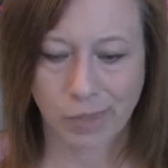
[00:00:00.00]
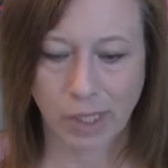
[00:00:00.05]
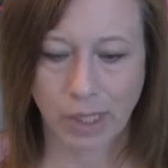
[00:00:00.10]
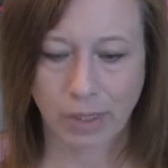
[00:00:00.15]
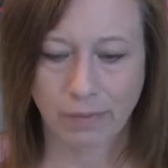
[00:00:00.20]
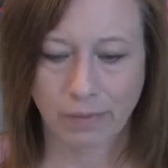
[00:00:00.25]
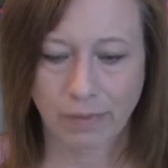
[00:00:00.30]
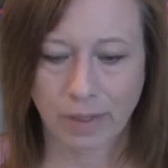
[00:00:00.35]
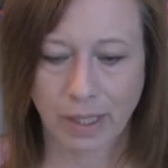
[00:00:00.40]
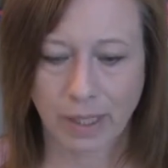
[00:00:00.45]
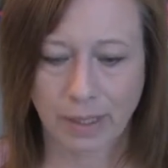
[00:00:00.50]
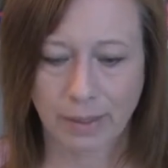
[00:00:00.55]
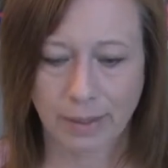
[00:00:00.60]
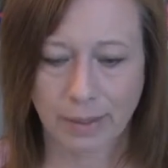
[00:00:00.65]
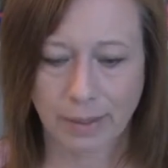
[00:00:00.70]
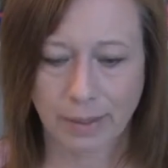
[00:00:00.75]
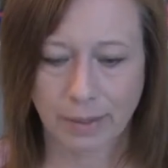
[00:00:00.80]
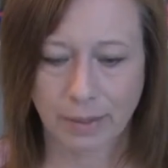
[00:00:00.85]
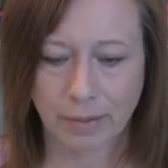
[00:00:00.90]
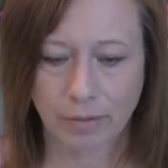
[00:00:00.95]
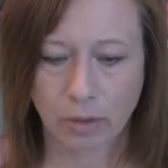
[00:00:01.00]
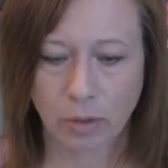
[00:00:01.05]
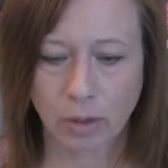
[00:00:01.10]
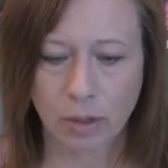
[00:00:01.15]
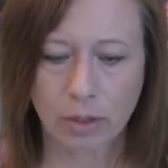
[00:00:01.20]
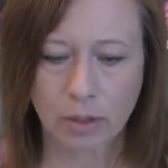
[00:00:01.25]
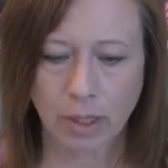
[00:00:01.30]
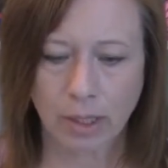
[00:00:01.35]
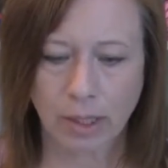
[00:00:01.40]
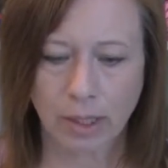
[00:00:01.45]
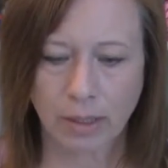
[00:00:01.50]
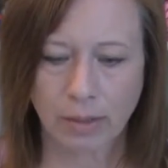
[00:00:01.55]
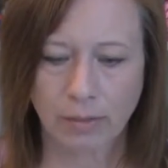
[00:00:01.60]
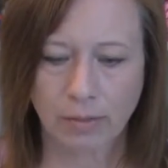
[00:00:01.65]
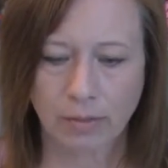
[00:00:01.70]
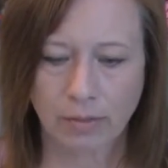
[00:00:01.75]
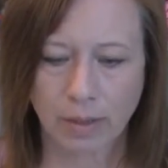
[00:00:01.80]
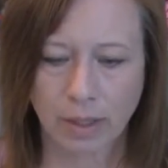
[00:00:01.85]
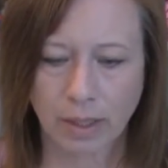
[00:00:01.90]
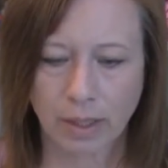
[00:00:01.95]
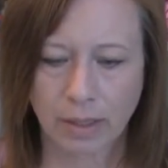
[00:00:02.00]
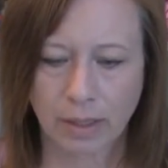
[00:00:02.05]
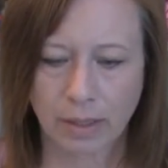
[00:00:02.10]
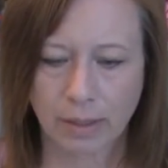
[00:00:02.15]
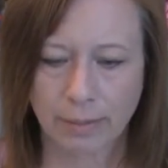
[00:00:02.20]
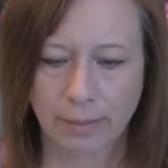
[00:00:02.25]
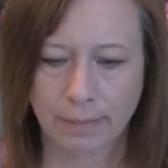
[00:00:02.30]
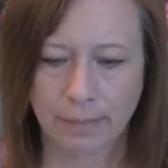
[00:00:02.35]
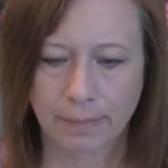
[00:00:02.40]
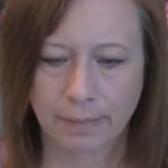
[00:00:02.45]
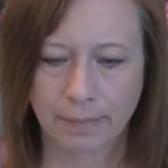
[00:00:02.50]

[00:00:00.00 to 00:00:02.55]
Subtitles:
can't find it. Of course I can't find it.